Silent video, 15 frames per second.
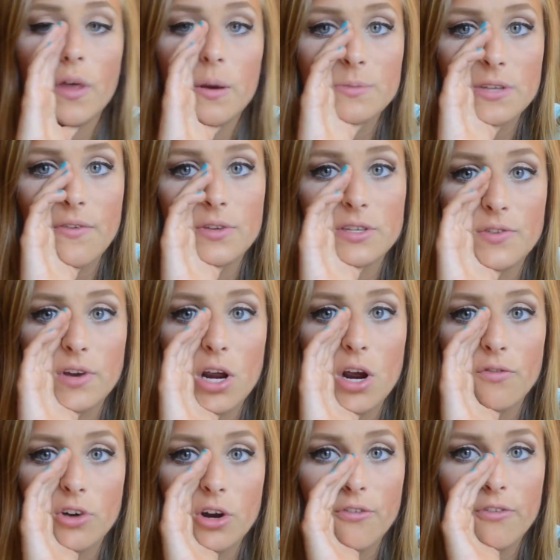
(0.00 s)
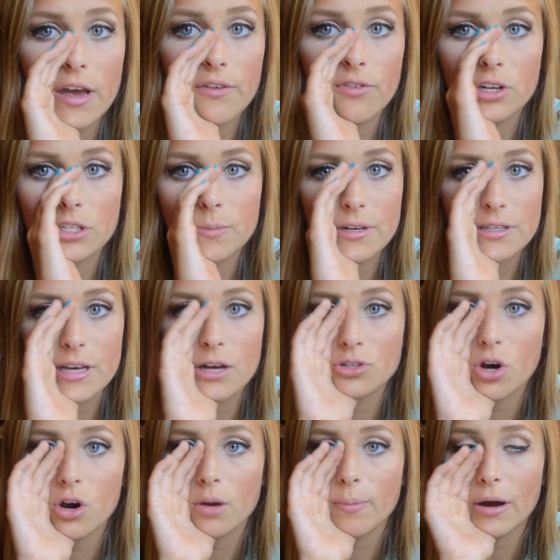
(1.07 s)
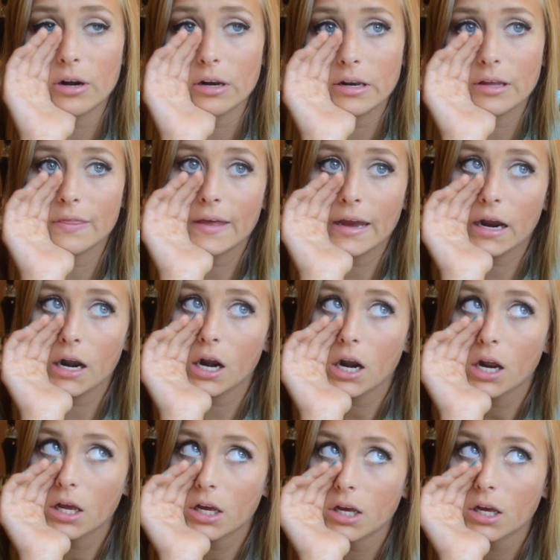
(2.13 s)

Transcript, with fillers: Thumbs up this video for our favorites because I'll talk about it in there.